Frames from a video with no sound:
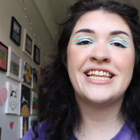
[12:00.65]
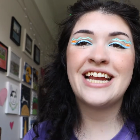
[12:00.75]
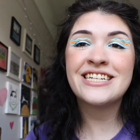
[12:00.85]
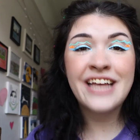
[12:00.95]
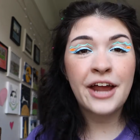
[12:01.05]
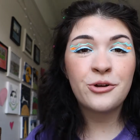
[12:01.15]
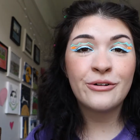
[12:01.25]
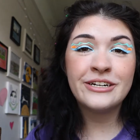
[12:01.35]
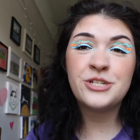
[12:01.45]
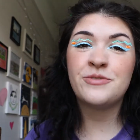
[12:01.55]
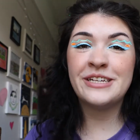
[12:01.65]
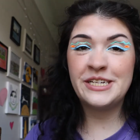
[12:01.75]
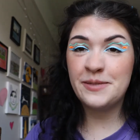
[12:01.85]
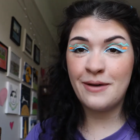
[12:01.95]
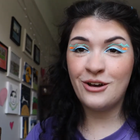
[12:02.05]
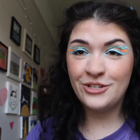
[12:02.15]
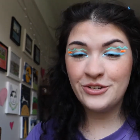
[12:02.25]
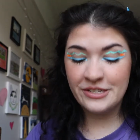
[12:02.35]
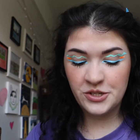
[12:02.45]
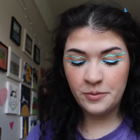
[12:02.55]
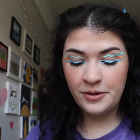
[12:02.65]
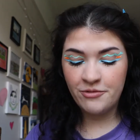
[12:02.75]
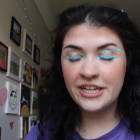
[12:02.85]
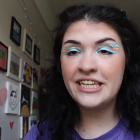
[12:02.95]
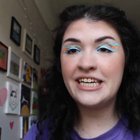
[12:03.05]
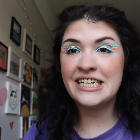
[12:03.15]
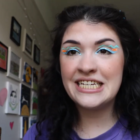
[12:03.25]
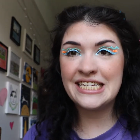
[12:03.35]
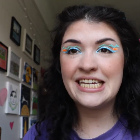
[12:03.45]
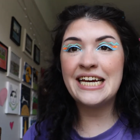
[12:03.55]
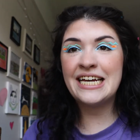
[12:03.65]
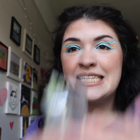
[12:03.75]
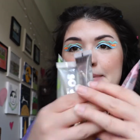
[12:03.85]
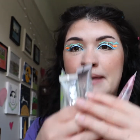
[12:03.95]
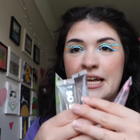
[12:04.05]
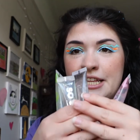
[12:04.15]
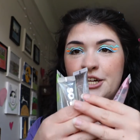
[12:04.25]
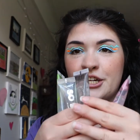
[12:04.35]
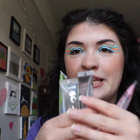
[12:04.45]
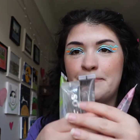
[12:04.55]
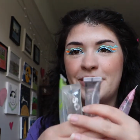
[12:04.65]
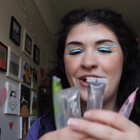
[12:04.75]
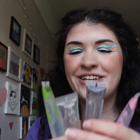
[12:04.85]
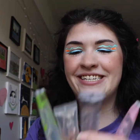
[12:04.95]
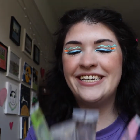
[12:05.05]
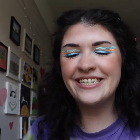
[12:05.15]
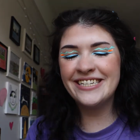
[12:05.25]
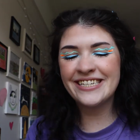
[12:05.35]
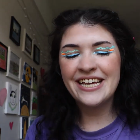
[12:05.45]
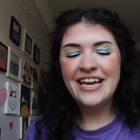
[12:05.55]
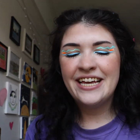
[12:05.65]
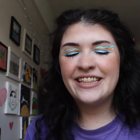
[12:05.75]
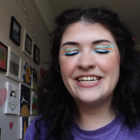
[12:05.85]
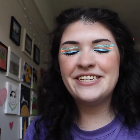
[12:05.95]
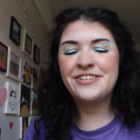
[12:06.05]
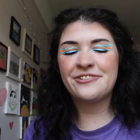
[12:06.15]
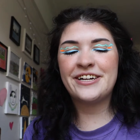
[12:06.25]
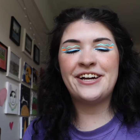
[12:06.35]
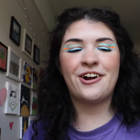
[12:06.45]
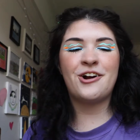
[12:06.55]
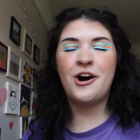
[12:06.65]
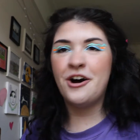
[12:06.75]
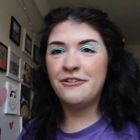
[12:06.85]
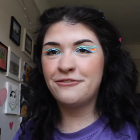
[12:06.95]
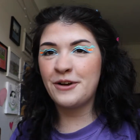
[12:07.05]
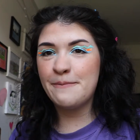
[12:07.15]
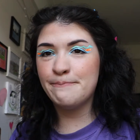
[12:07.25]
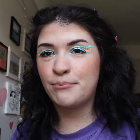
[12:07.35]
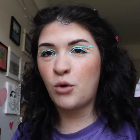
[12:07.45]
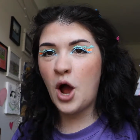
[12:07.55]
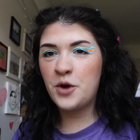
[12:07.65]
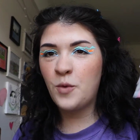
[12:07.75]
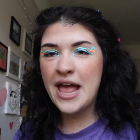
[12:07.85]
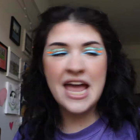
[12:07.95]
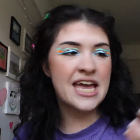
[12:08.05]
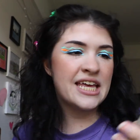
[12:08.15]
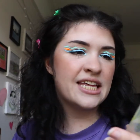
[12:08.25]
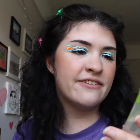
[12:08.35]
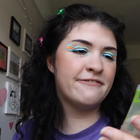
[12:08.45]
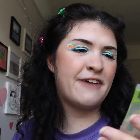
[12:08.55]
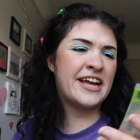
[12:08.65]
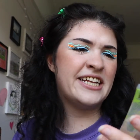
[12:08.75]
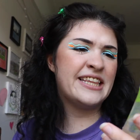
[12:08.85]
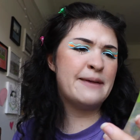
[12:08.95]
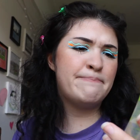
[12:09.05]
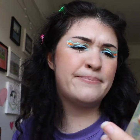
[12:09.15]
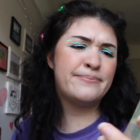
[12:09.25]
the next category is really small, so this will be really easy. It's my clear lip glosses. These three are all from Broadway Vitalip.